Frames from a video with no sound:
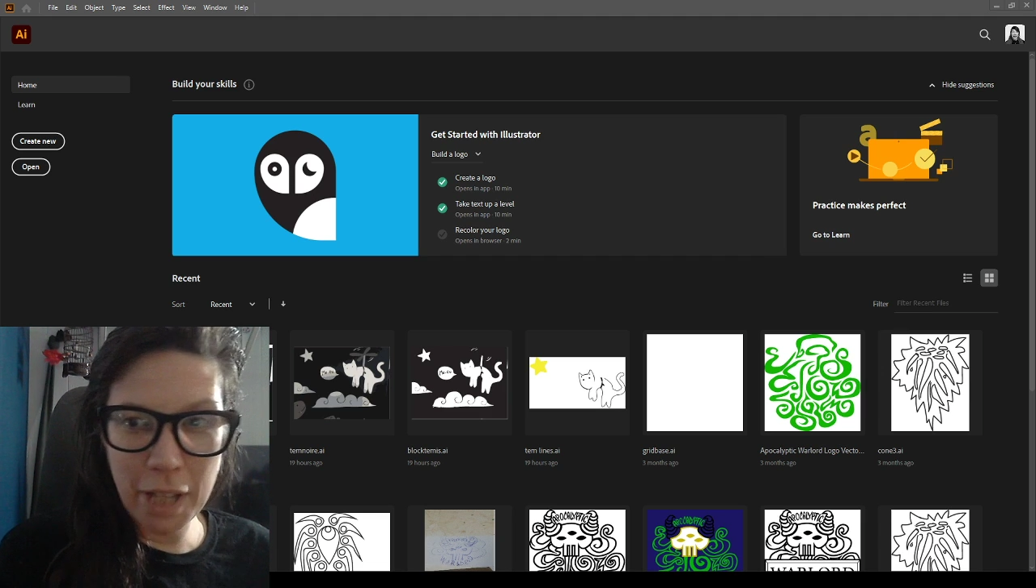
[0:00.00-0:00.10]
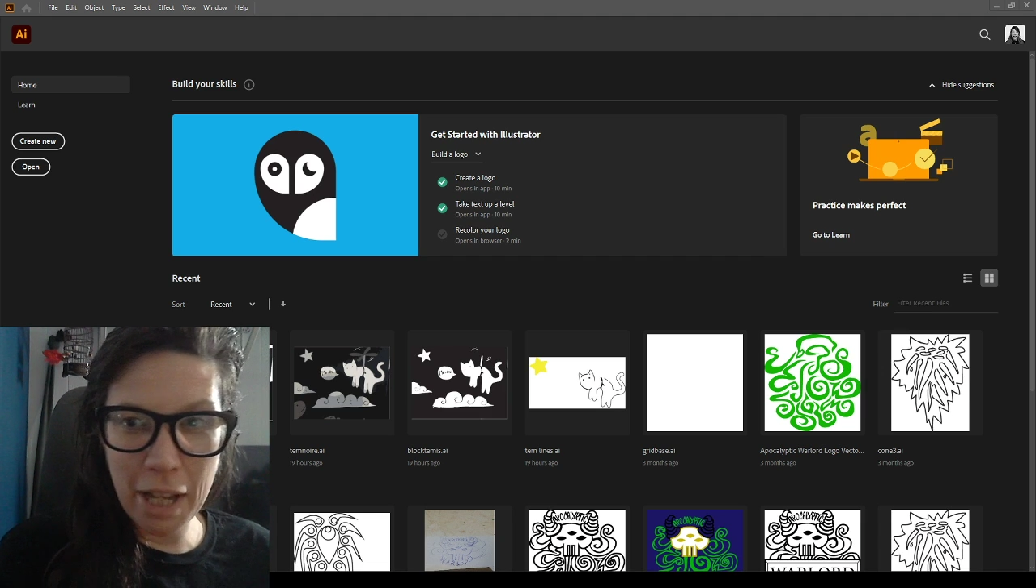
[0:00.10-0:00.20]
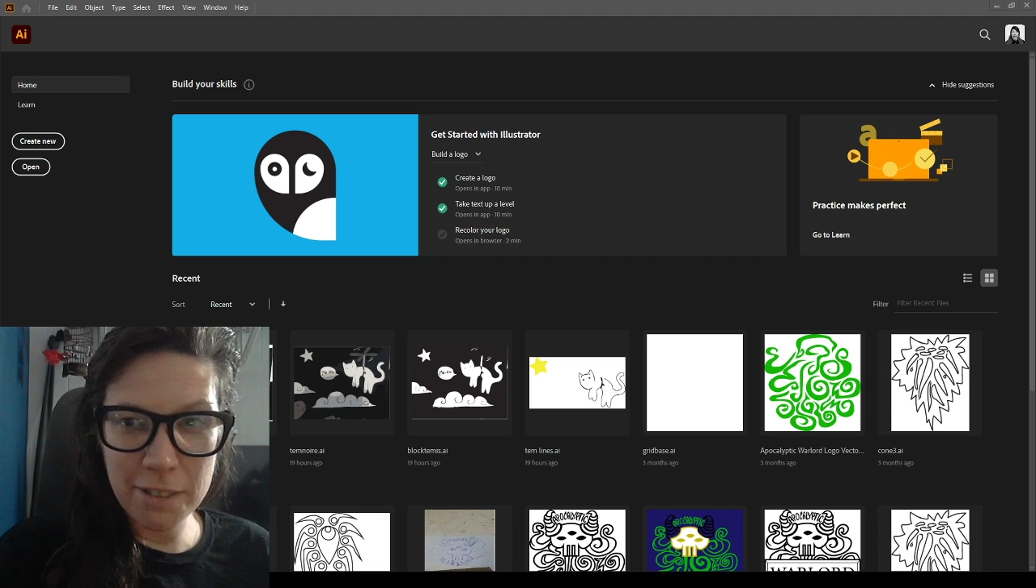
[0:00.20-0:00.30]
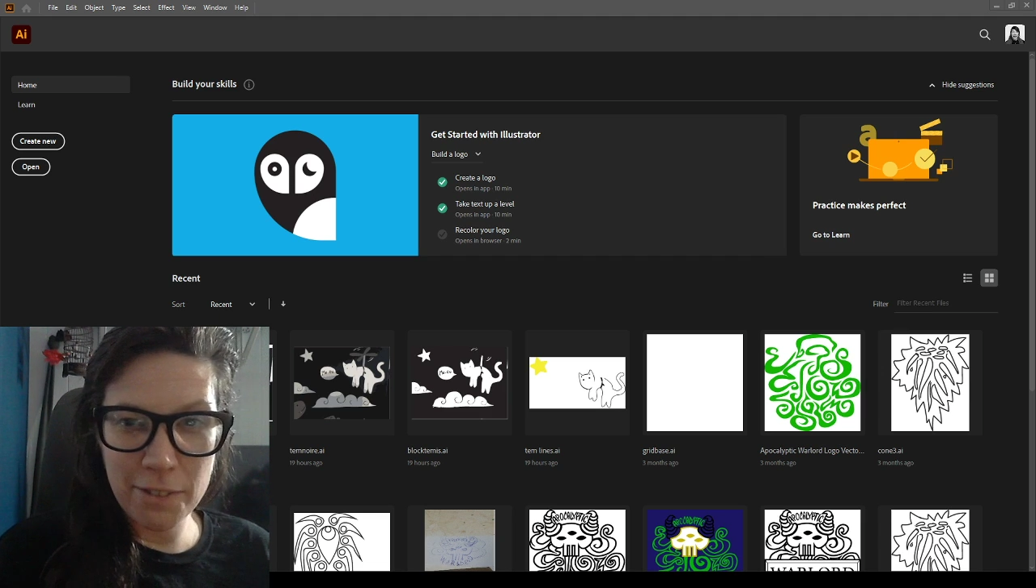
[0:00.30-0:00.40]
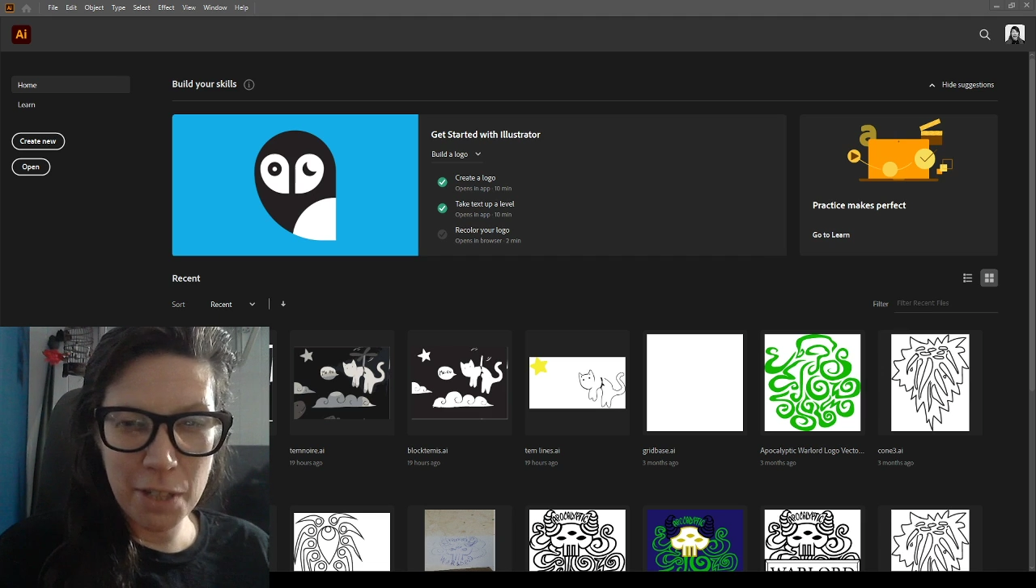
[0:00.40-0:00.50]

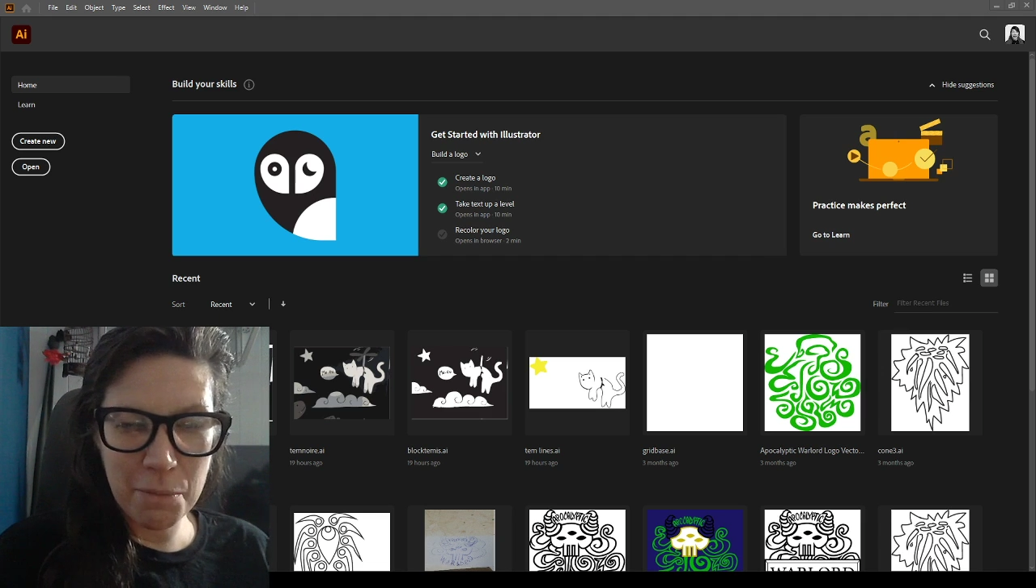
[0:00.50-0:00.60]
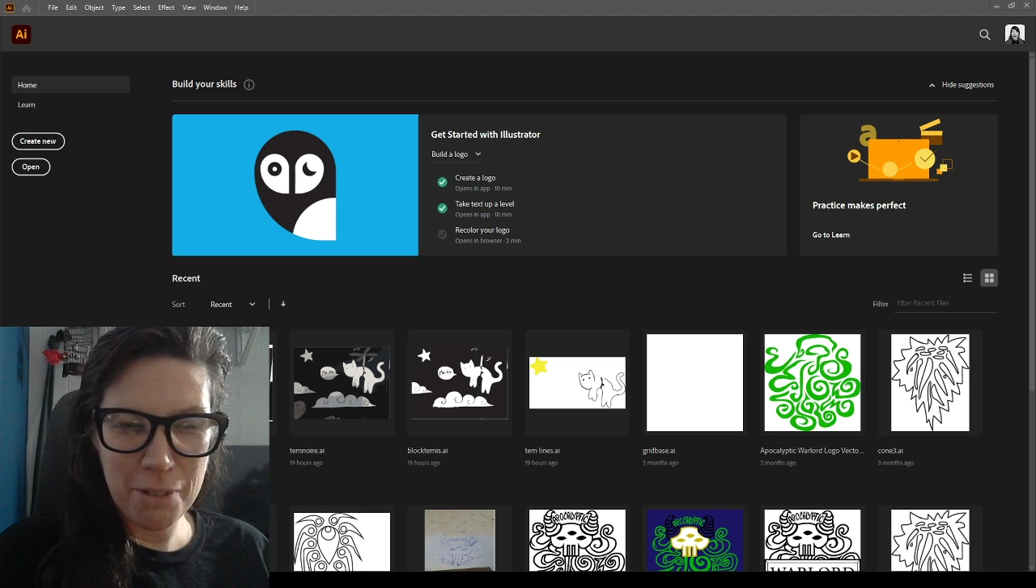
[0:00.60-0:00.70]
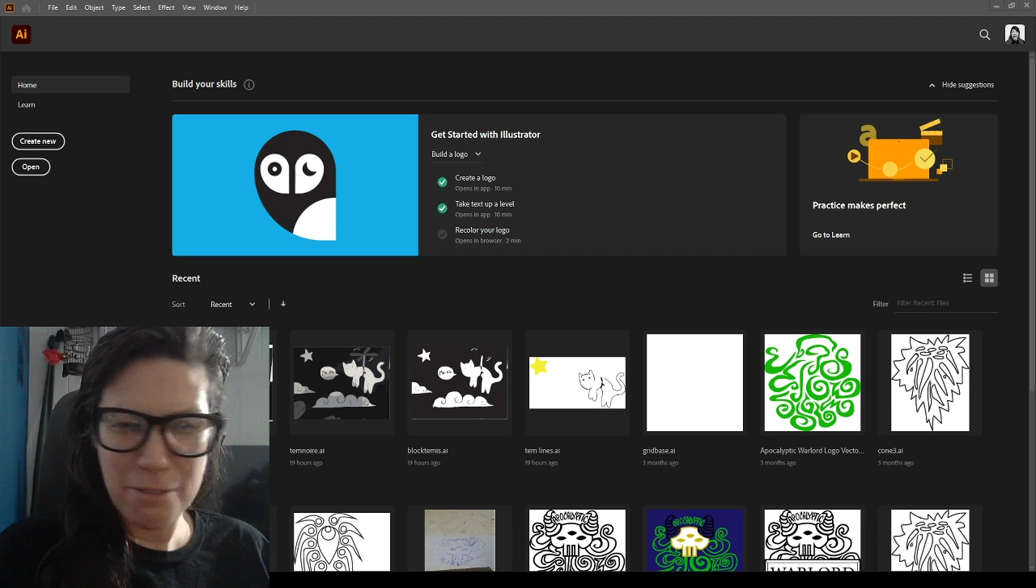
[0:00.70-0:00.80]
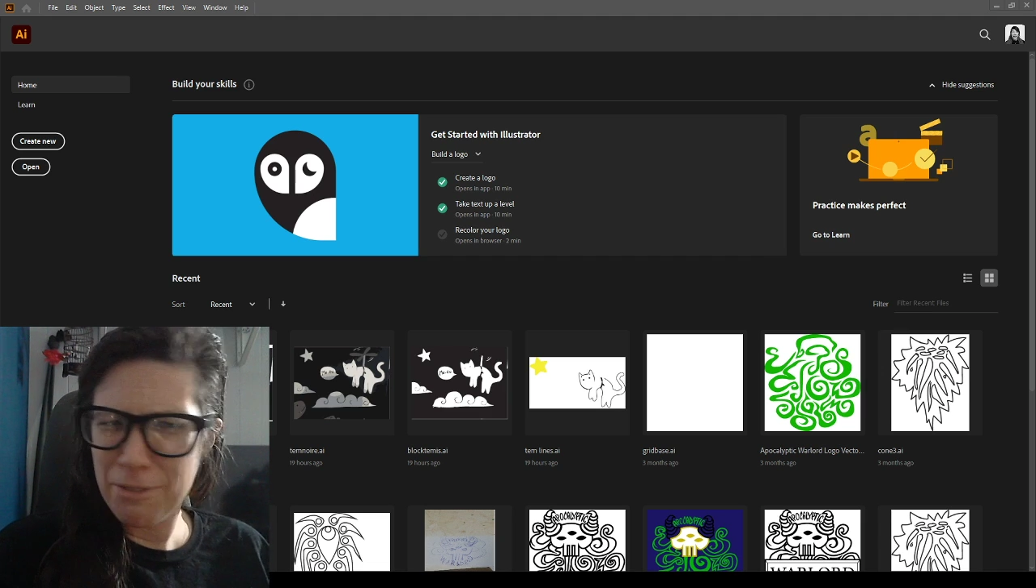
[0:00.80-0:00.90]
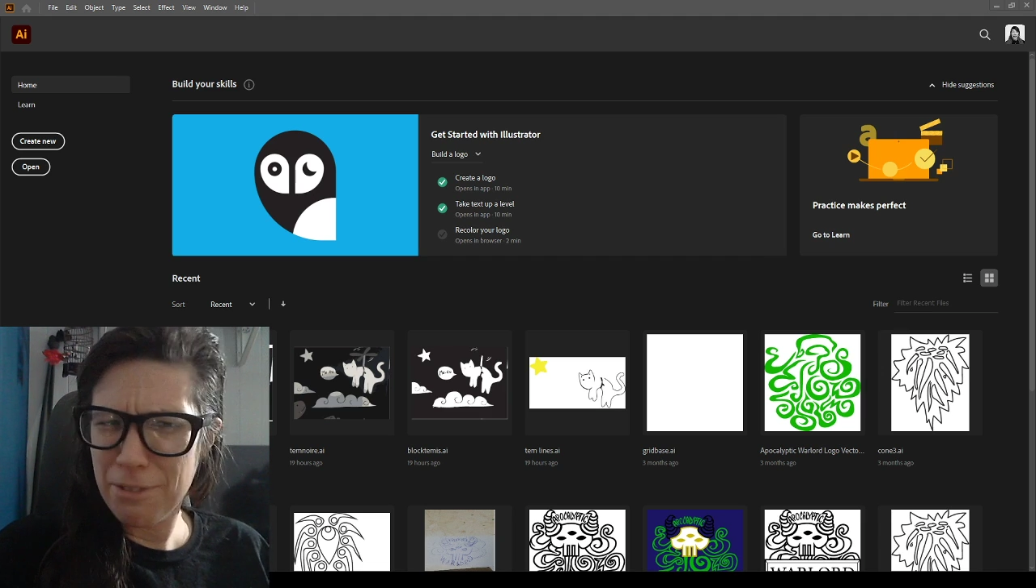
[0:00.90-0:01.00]
activating my
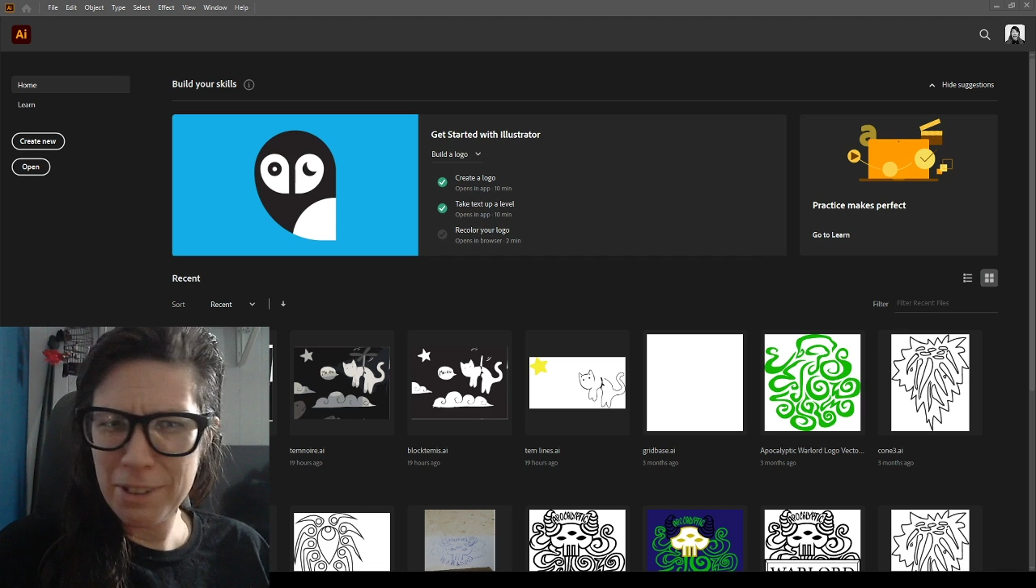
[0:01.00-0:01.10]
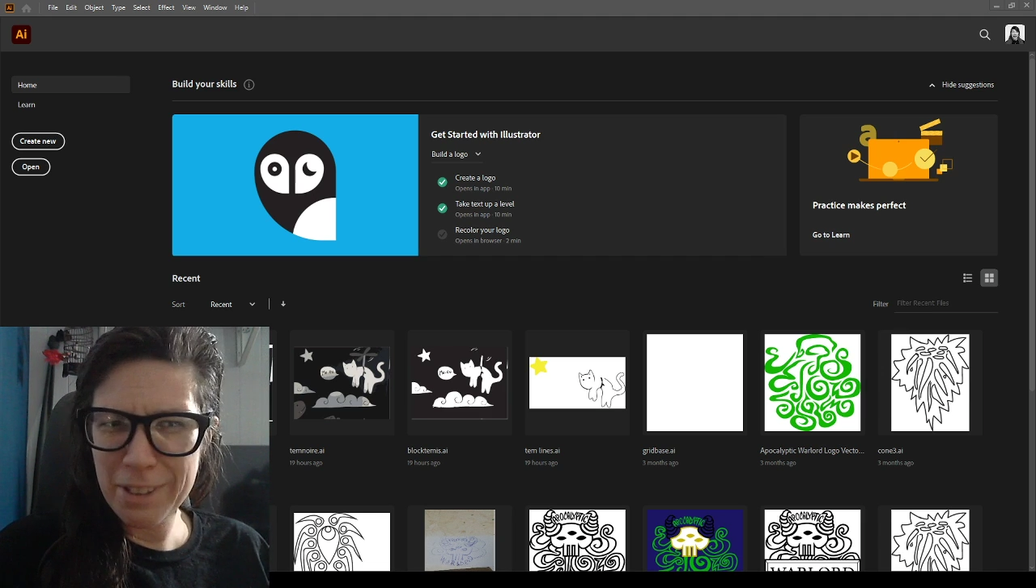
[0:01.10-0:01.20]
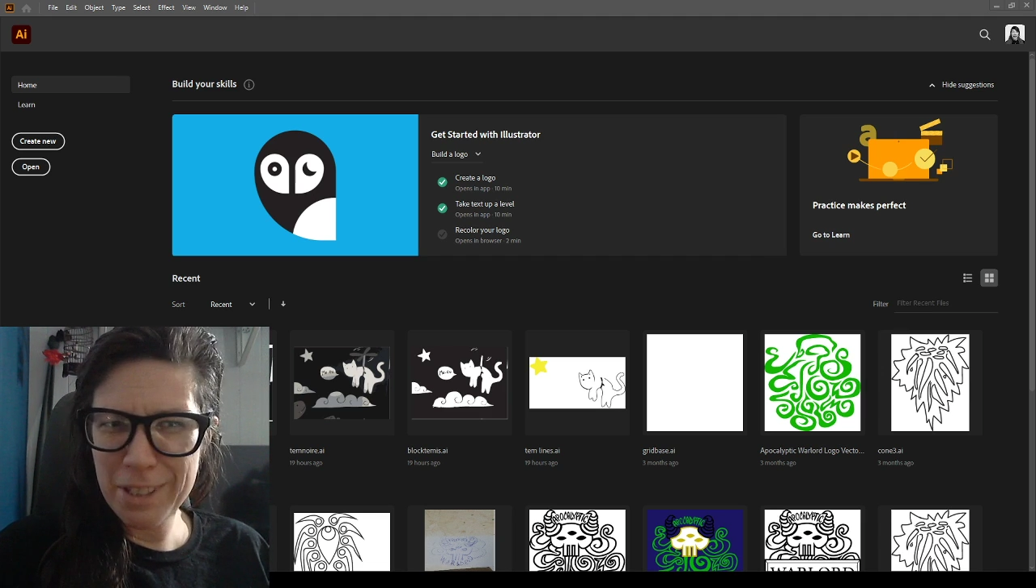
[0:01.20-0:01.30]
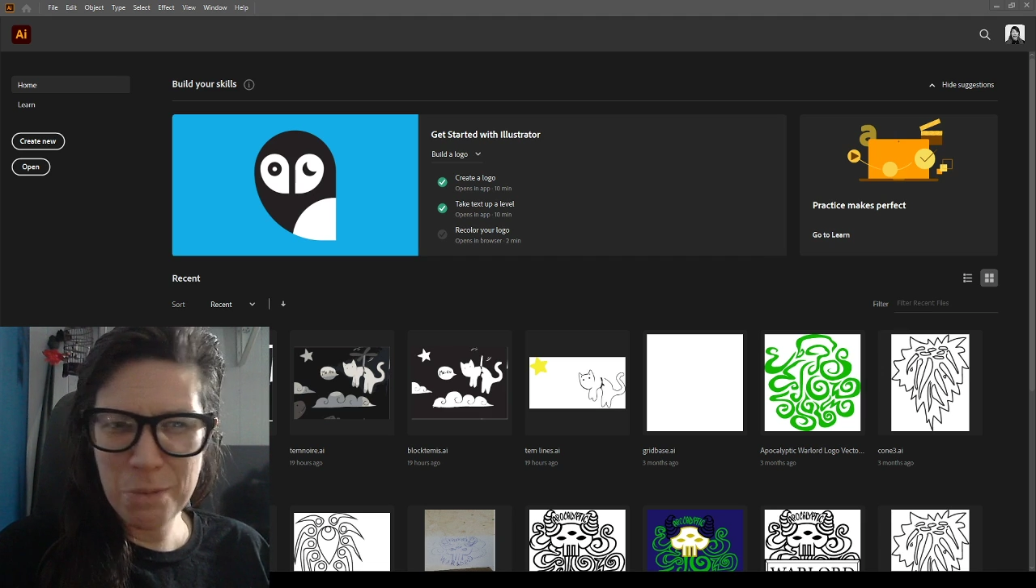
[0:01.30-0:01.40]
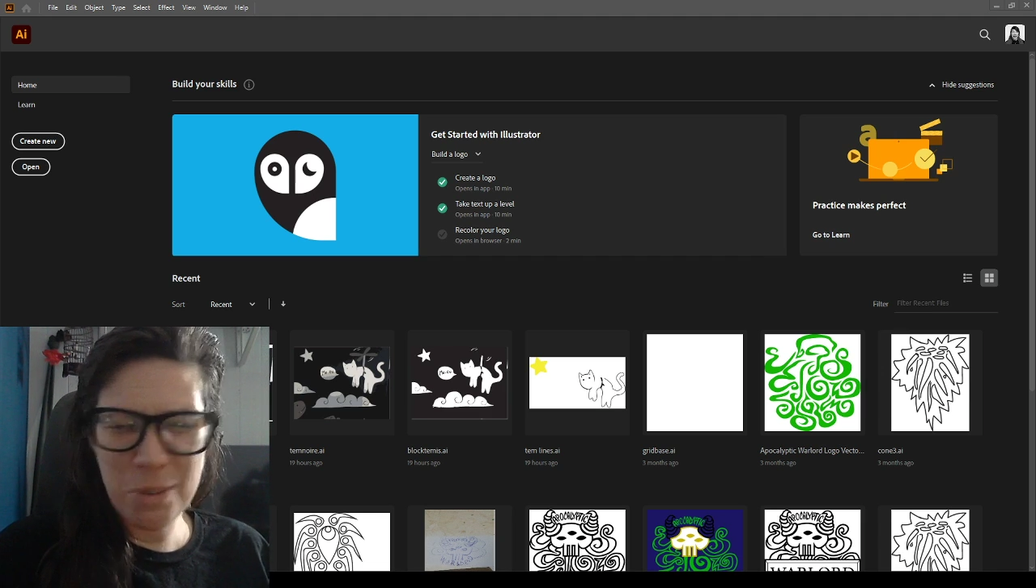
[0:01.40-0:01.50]

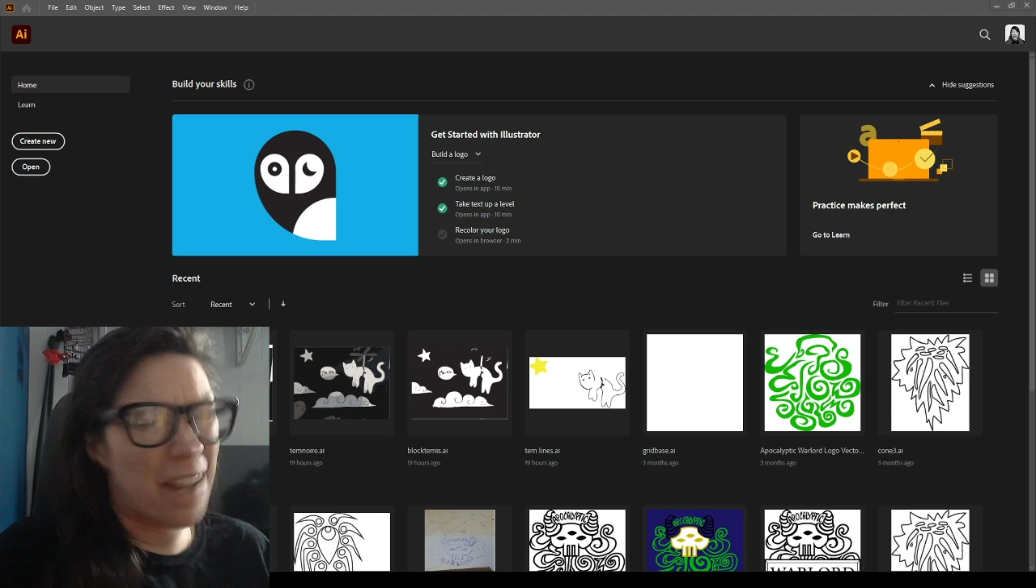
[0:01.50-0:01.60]
villainous mode.